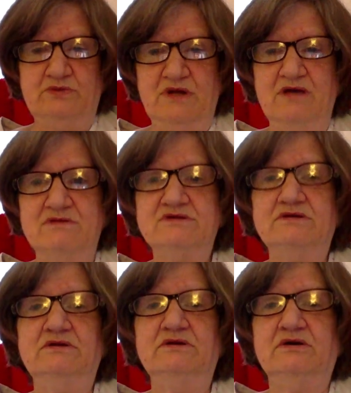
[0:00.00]
when I was a
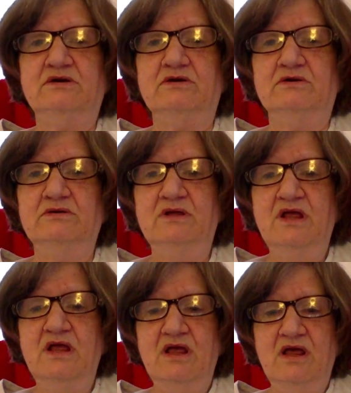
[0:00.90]
little girl.
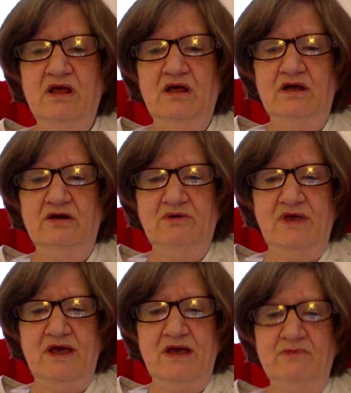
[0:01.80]

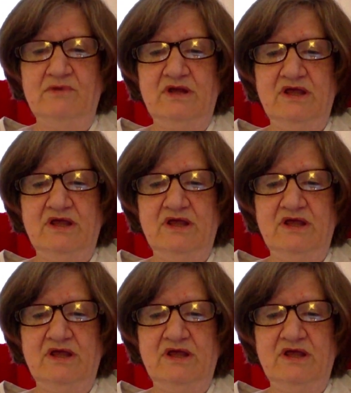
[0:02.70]
Okay, I want to